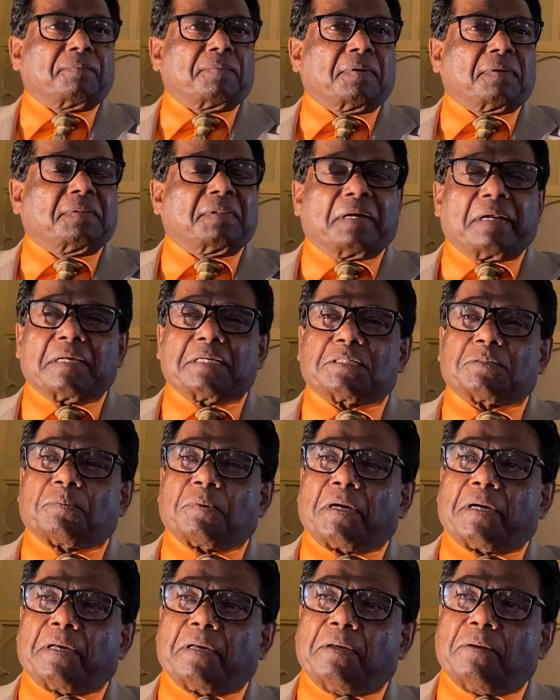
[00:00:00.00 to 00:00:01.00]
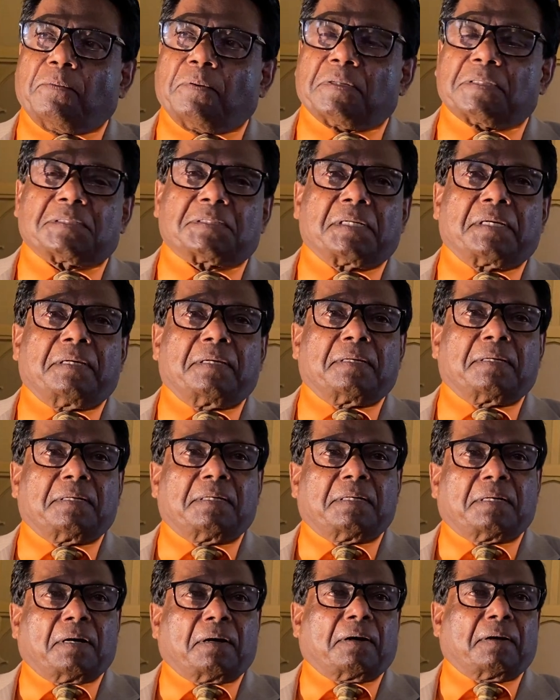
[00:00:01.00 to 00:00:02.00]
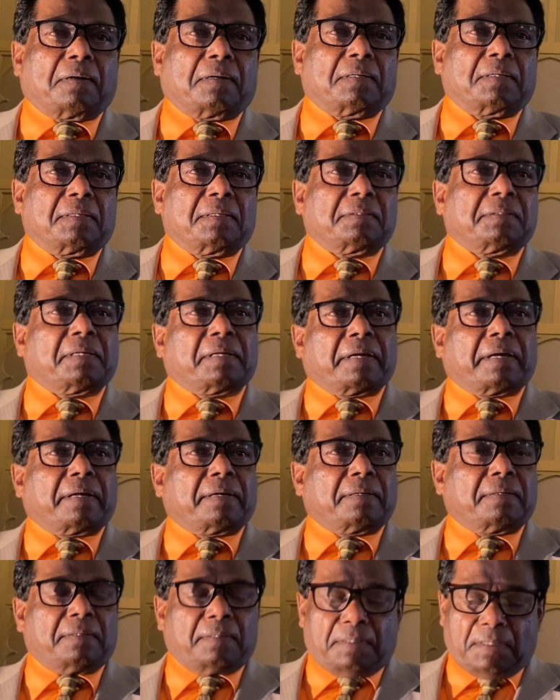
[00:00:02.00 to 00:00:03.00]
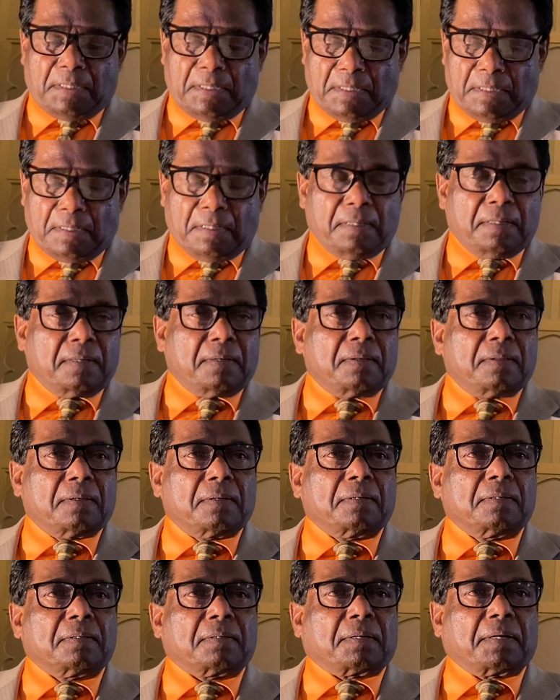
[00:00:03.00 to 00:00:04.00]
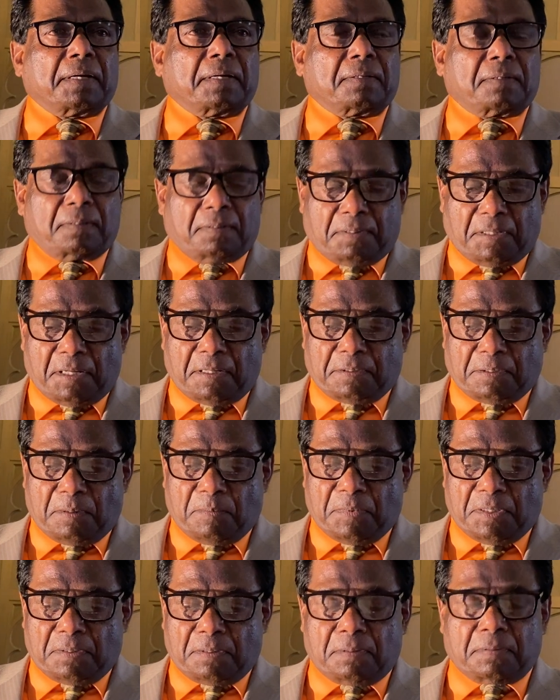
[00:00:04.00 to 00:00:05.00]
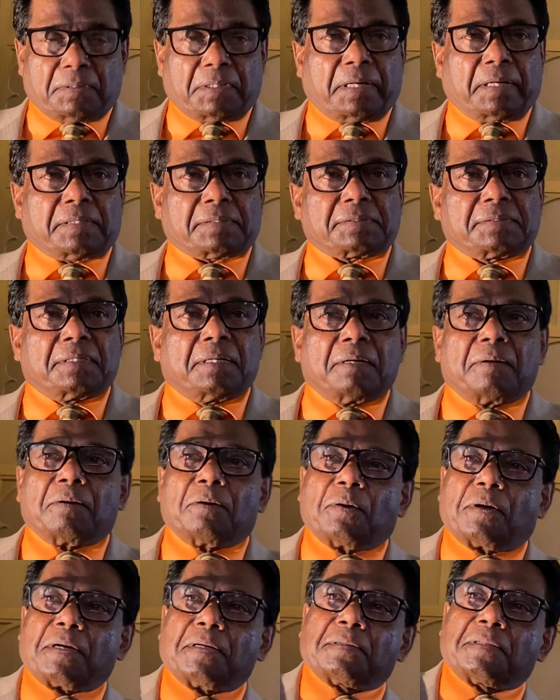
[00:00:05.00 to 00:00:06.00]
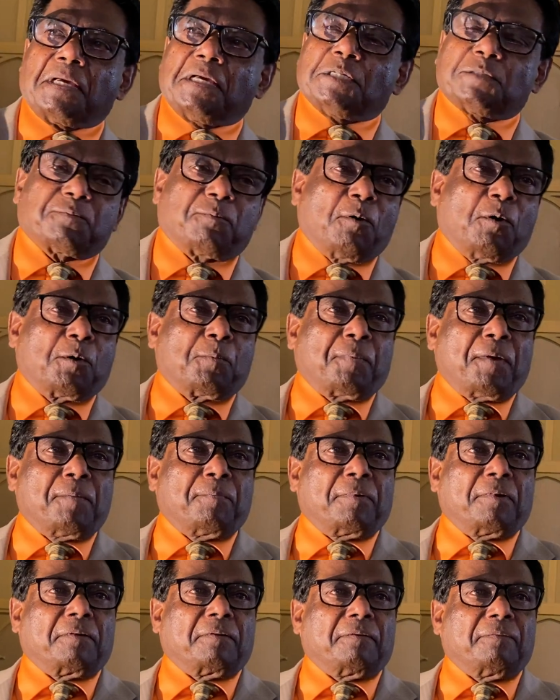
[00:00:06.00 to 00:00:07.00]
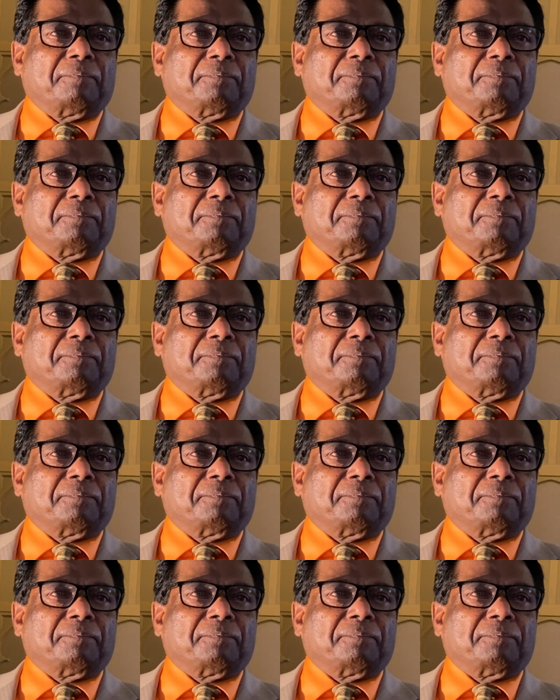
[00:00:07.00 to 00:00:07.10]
You know, that is why you would see God in the end trying to take them into task. Look at these poor people.